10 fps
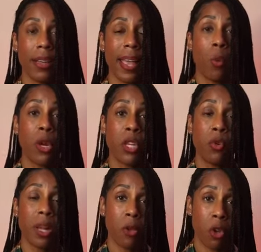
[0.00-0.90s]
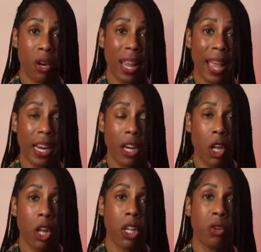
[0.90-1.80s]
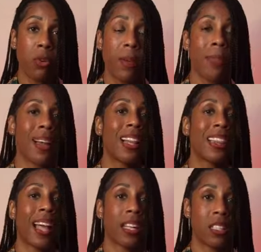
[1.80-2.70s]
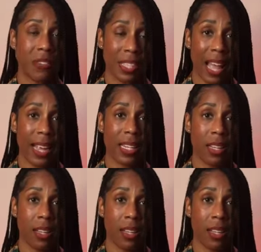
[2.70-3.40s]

And when you dim your light, you dim the collective's light.